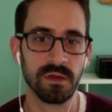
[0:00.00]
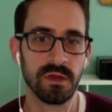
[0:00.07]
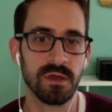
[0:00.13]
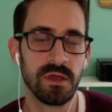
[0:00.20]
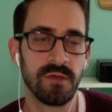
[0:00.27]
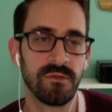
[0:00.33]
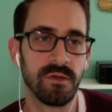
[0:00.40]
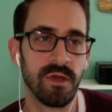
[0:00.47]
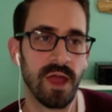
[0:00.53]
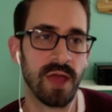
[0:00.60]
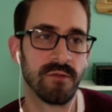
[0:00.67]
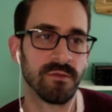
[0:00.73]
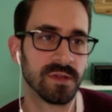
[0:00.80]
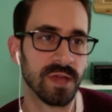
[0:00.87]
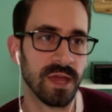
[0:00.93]
if you're
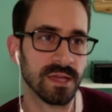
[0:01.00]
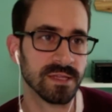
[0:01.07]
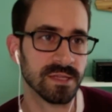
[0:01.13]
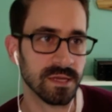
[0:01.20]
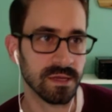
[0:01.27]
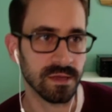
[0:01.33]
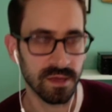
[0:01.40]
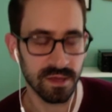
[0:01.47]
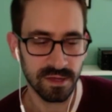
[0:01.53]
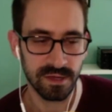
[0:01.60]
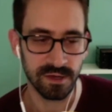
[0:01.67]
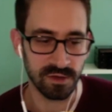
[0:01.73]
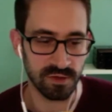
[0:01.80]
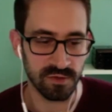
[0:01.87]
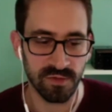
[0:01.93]
advertising,
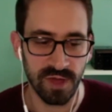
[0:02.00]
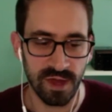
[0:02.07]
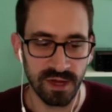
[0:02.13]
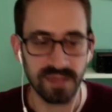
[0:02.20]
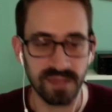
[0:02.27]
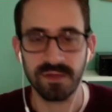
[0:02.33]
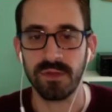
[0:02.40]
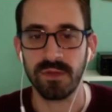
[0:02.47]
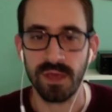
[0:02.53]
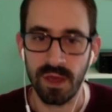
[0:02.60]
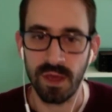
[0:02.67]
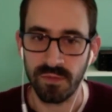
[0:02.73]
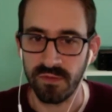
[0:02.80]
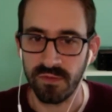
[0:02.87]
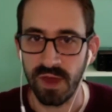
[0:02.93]
you've got to get something
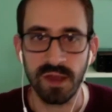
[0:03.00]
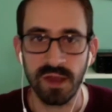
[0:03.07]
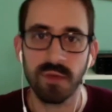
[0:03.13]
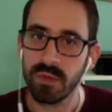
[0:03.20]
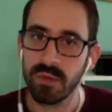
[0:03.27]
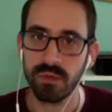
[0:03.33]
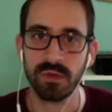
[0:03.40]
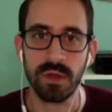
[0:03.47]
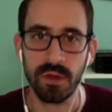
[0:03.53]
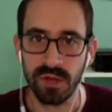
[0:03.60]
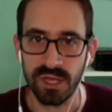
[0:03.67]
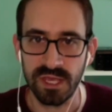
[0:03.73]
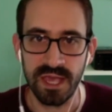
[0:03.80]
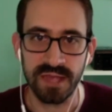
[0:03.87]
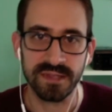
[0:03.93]
up. You've got to let people know,
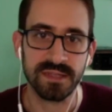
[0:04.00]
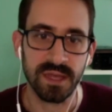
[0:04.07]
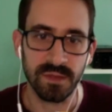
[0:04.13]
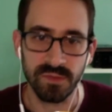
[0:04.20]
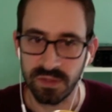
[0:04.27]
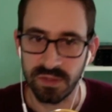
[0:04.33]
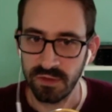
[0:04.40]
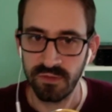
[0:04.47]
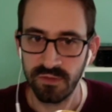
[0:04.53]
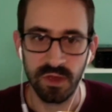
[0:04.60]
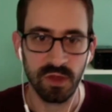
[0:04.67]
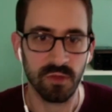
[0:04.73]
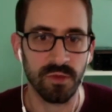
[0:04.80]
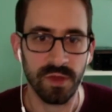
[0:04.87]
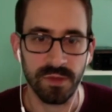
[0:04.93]
like, yes, I'm still
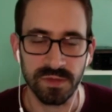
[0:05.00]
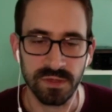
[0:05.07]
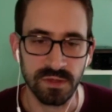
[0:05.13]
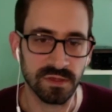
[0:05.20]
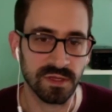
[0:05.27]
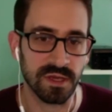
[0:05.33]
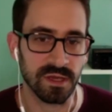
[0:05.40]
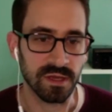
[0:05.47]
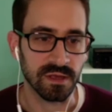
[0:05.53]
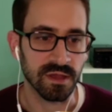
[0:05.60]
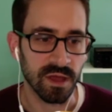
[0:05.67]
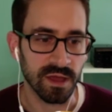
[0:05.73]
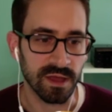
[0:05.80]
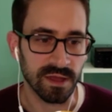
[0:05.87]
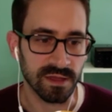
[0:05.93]
available. I'm still taking
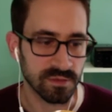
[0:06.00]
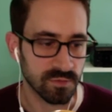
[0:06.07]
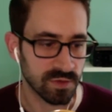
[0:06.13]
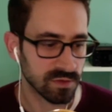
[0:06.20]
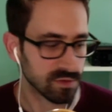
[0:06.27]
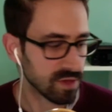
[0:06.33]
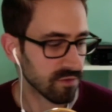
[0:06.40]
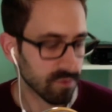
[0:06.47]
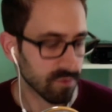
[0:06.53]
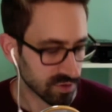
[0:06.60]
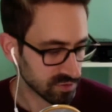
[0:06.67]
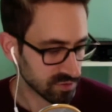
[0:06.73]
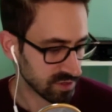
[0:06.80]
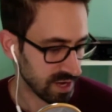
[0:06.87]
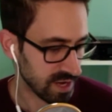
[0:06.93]
clients, and we do that
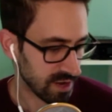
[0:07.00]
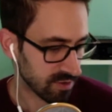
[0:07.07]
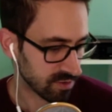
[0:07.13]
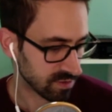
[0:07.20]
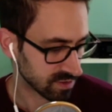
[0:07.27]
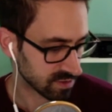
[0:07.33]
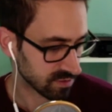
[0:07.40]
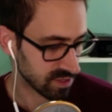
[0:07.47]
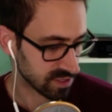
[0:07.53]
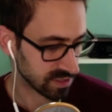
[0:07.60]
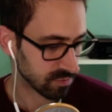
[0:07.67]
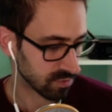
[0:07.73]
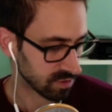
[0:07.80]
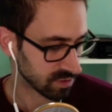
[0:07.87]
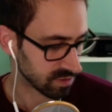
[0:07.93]
virtually now in this crazy
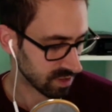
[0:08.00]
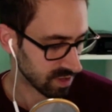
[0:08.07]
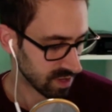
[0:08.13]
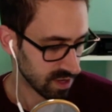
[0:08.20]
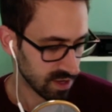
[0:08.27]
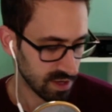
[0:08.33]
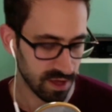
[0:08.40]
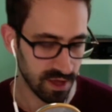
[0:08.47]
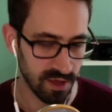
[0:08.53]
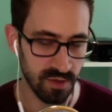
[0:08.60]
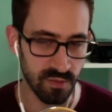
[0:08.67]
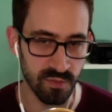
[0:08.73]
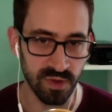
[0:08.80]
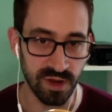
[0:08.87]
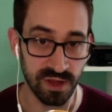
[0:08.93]
world.
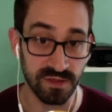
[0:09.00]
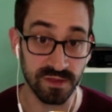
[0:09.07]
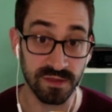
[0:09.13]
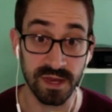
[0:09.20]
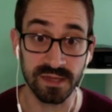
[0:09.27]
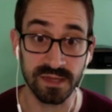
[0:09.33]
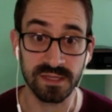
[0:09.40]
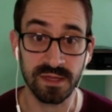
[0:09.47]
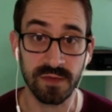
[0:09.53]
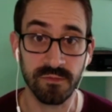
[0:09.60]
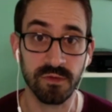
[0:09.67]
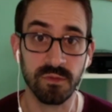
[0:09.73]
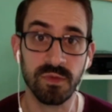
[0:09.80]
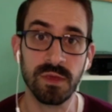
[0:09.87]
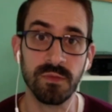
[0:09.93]
But I think the next step for
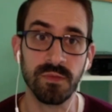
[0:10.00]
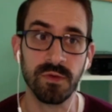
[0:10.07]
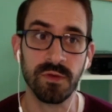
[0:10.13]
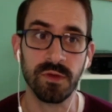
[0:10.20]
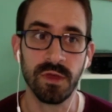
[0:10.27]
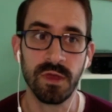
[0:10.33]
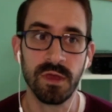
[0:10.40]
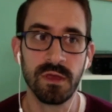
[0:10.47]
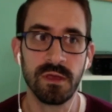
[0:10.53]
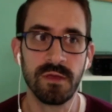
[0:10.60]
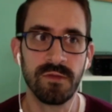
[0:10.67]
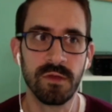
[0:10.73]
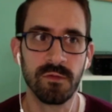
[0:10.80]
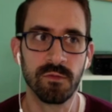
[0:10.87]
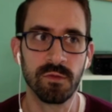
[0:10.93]
people, if
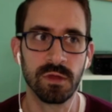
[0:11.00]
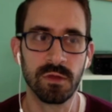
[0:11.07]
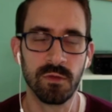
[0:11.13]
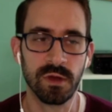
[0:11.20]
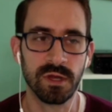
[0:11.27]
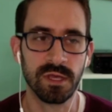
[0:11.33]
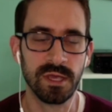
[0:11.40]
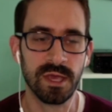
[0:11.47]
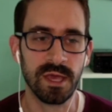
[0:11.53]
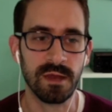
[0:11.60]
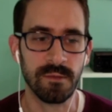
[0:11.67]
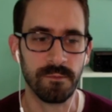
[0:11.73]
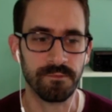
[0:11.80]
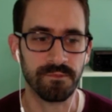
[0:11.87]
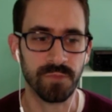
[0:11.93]
they really want to get
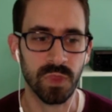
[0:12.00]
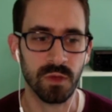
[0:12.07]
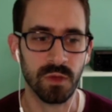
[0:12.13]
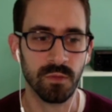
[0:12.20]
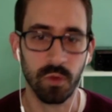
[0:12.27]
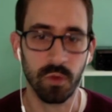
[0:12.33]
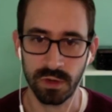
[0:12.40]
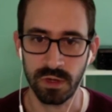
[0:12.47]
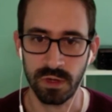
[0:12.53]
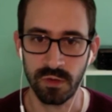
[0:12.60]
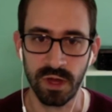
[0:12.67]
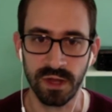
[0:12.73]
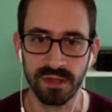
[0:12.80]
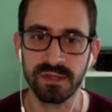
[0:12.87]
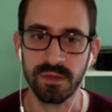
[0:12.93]
more
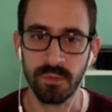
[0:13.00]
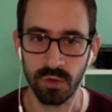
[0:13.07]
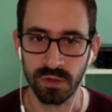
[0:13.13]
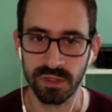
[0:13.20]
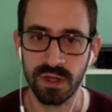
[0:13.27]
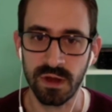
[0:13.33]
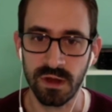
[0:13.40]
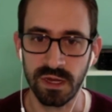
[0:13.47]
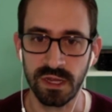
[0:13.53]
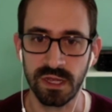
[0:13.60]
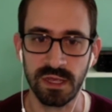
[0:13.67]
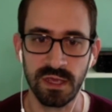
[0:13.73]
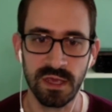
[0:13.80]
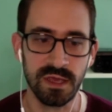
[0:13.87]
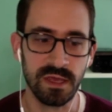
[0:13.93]
nuanced and more targeting,
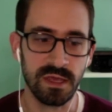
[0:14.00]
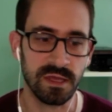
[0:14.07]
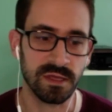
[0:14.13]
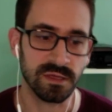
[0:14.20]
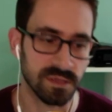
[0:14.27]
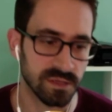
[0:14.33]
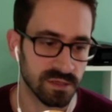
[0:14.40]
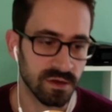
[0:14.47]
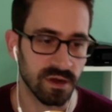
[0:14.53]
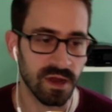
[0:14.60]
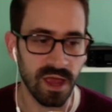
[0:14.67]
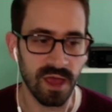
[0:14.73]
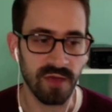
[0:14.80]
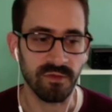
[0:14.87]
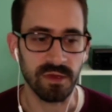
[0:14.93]
is to start
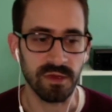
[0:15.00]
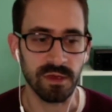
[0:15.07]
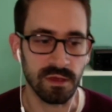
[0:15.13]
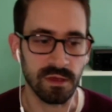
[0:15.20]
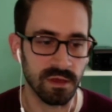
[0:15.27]
having